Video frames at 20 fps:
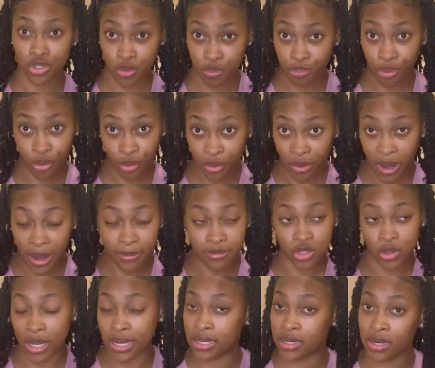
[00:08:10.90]
program, so
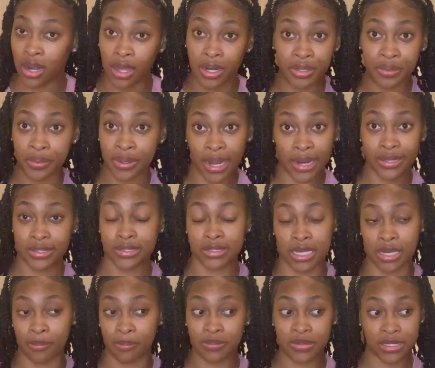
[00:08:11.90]
I did not do it at the
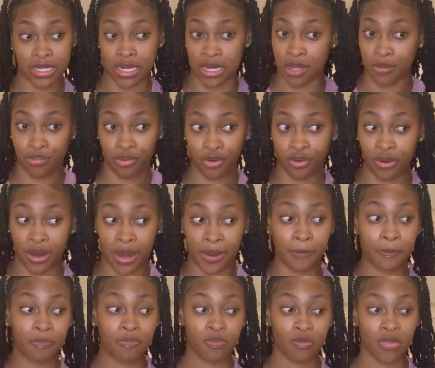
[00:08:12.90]
same CNA program.
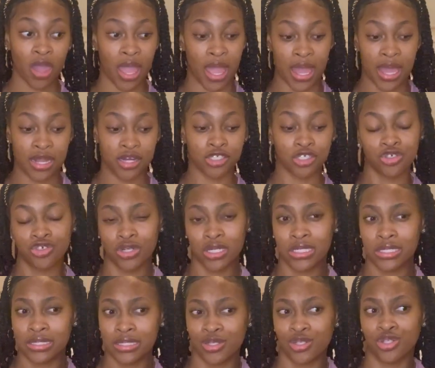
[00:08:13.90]
And usually
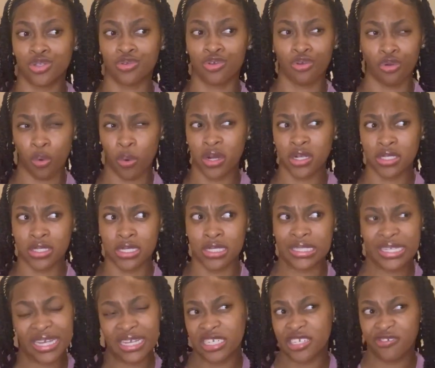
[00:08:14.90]
these courses
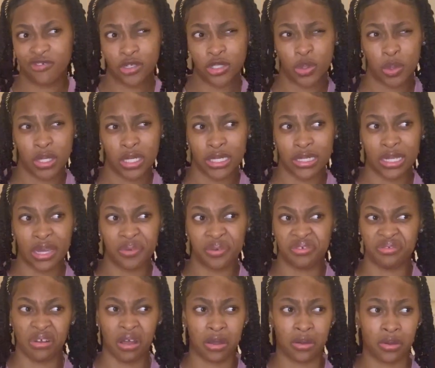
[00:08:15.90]
individually, they would
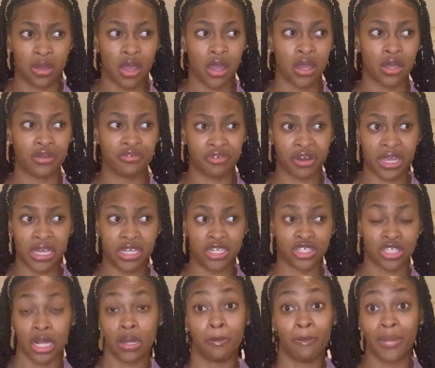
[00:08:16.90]
range.
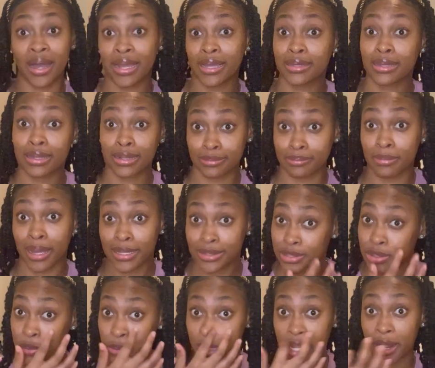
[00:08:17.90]
My
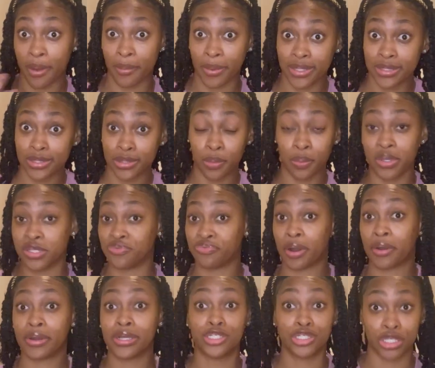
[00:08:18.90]
school that I went to was
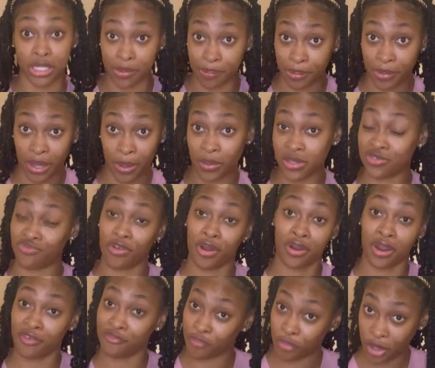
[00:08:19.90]
very cheap. It was very
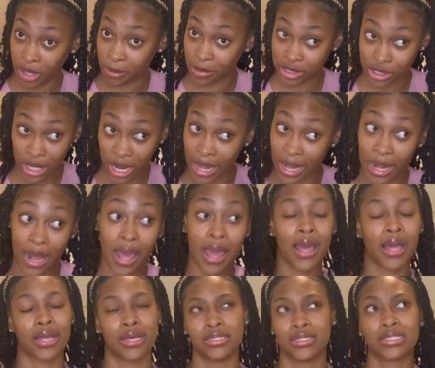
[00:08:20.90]
affordable, child,
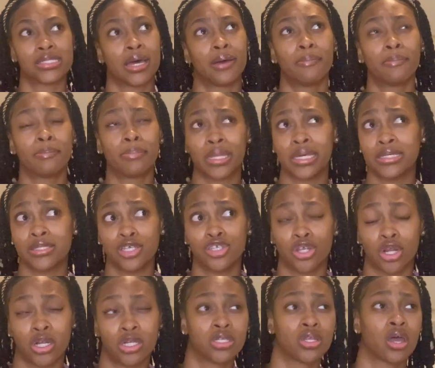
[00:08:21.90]
because some places
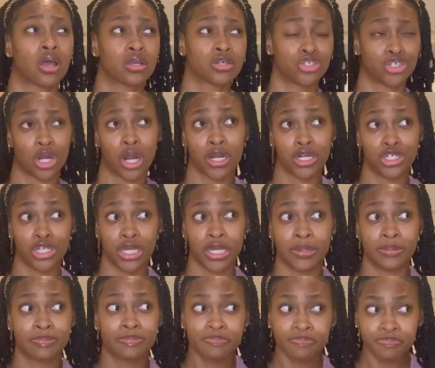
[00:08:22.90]
are
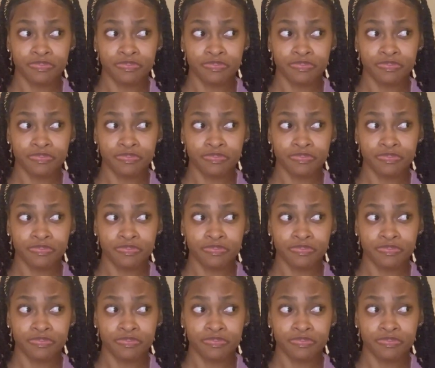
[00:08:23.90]
charging